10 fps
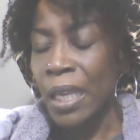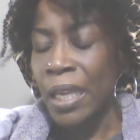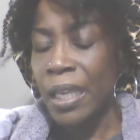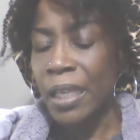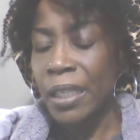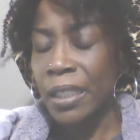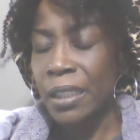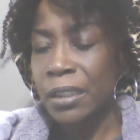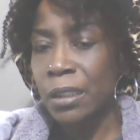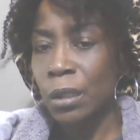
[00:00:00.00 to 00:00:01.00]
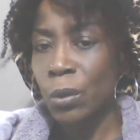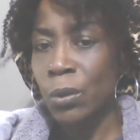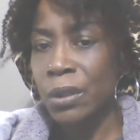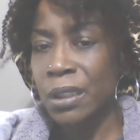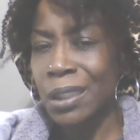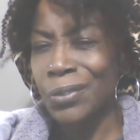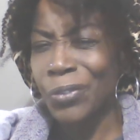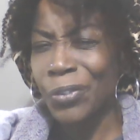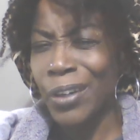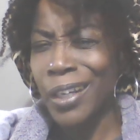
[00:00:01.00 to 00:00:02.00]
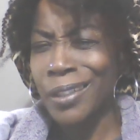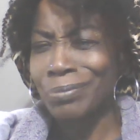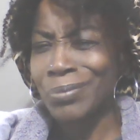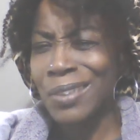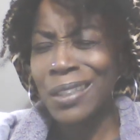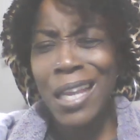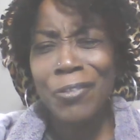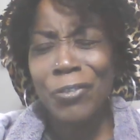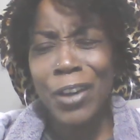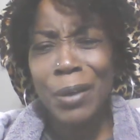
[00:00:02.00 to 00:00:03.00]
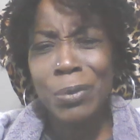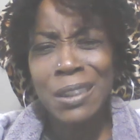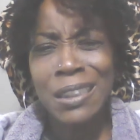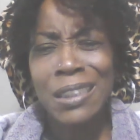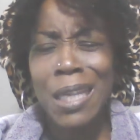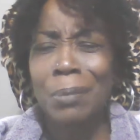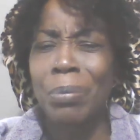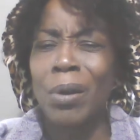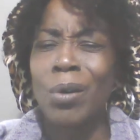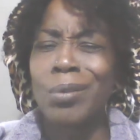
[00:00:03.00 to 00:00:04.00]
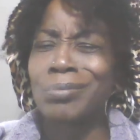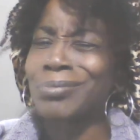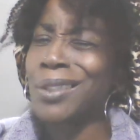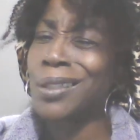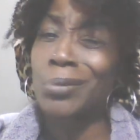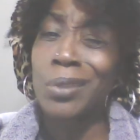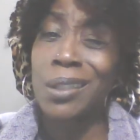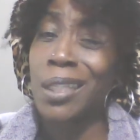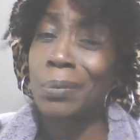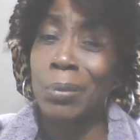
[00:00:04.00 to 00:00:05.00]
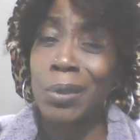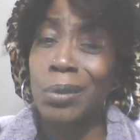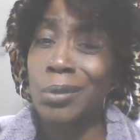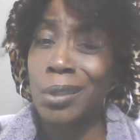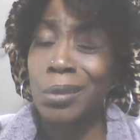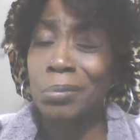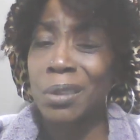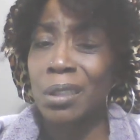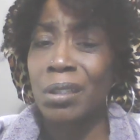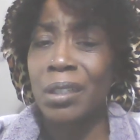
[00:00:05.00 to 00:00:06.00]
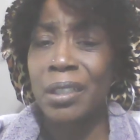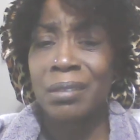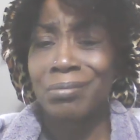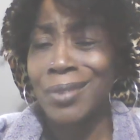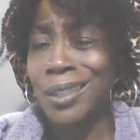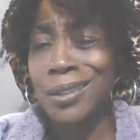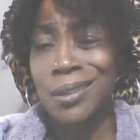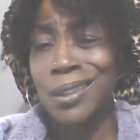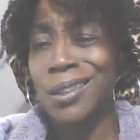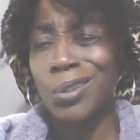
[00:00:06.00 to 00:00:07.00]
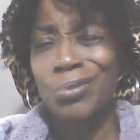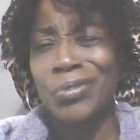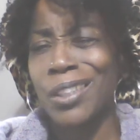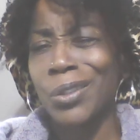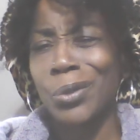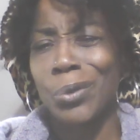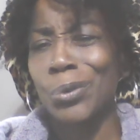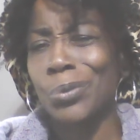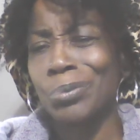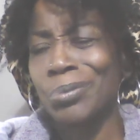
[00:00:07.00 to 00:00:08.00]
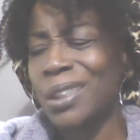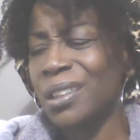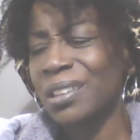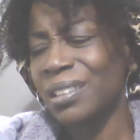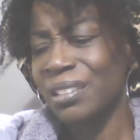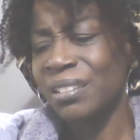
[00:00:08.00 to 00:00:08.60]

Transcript: and it's the Lois and Frank. Not Frank. What's his name? Paul. I don't really like Paul, y'all. I'm sorry. He don't fit the group. He just